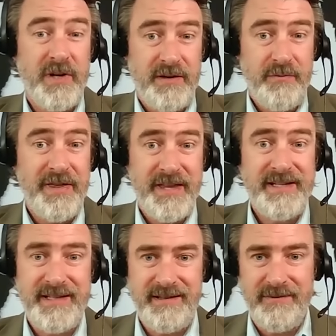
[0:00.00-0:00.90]
What what
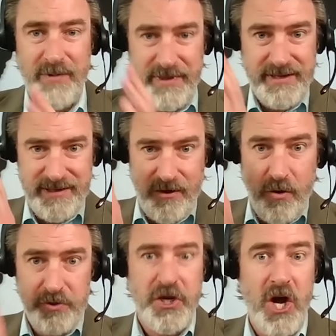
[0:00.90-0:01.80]
this what this
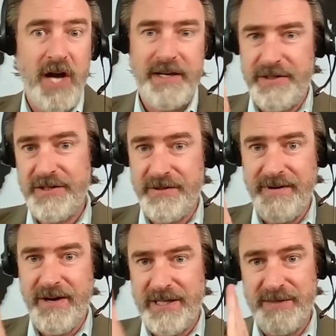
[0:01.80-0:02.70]
whole talk is just a
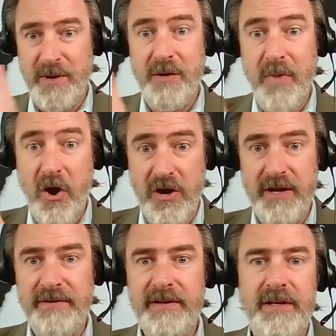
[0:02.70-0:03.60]
very small part
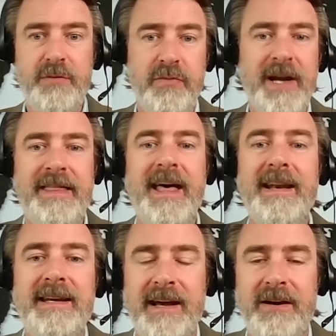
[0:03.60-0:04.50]
of it. You break that
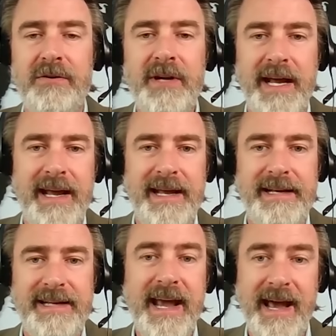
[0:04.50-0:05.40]
down, and
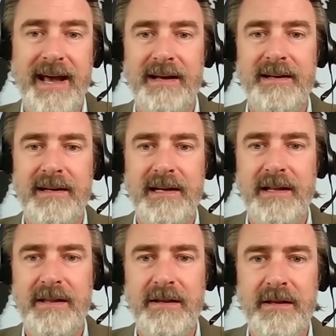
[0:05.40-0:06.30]
yeah,
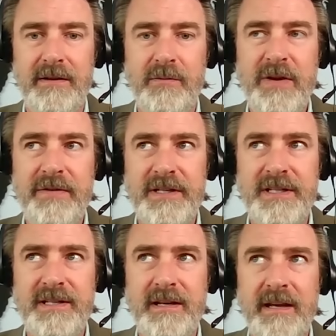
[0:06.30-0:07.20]
uh, the we've
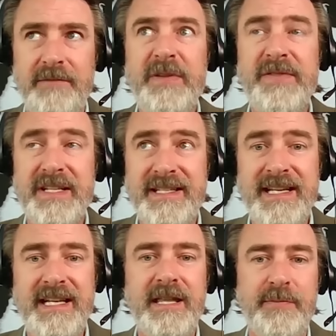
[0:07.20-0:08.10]
ex, we've
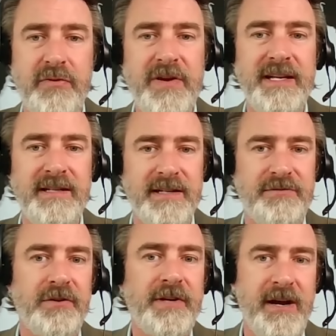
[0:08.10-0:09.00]
exceeded the
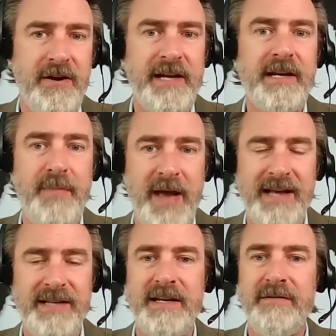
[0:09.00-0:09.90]
pre-industrial carrying
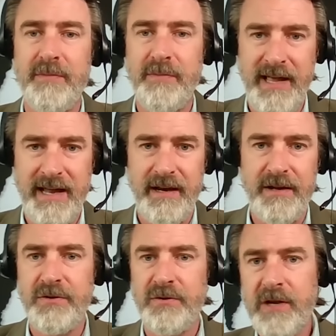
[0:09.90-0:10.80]
capacity of the planet.
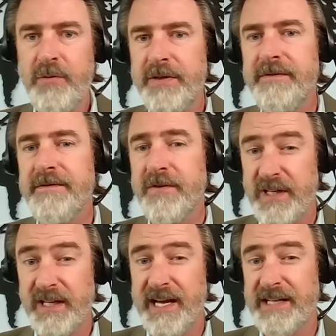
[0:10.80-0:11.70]
It's only with
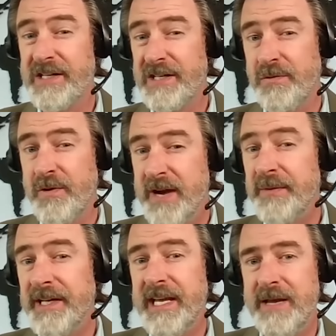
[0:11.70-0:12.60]
fertilizers that we're
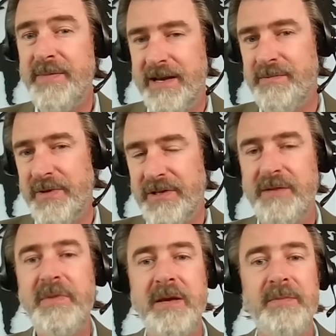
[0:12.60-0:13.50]
able to keep eight
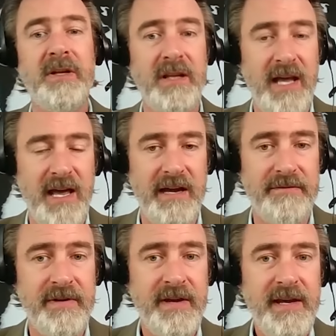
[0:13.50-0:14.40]
billion people alive.
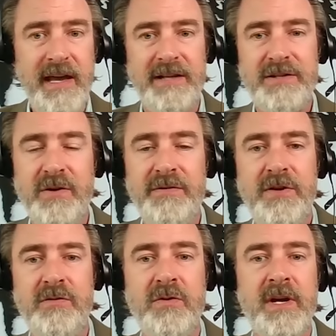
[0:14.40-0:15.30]
And so, if
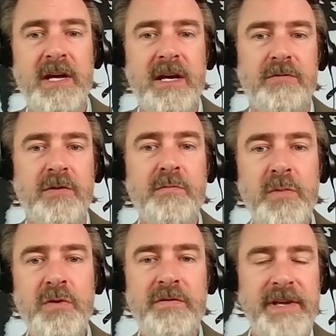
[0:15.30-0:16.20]
you
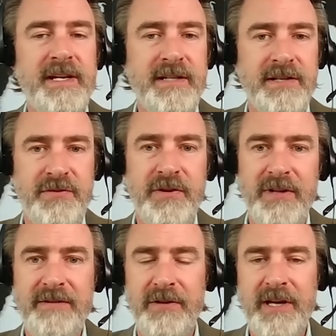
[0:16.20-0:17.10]
remove the industrial
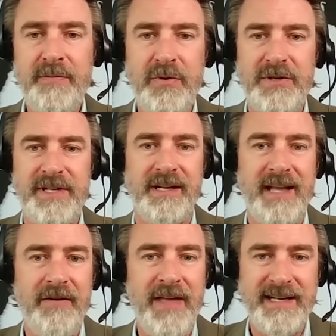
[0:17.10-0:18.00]
level inputs that
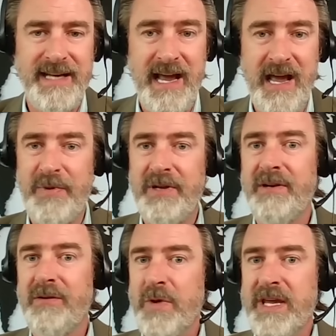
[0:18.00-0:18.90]
allow that to happen,
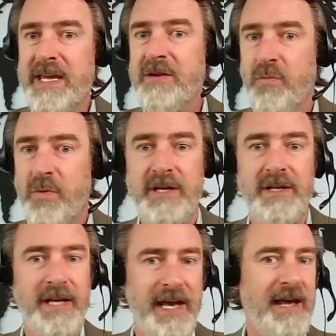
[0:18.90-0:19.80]
we
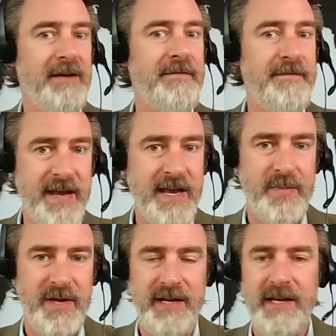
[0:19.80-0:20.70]
will have
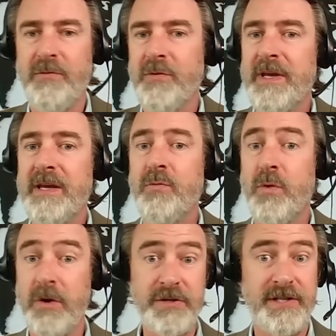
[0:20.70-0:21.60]
famine. It will be
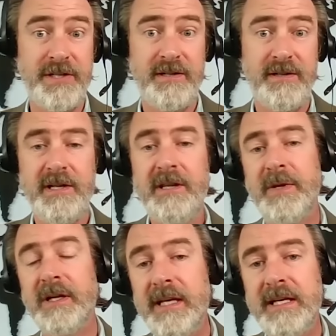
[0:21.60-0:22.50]
worst in the
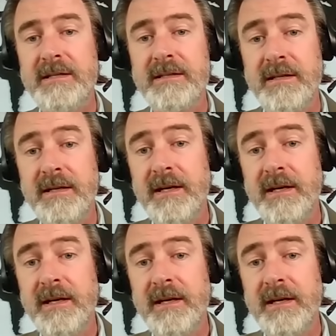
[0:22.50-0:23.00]
Middle East.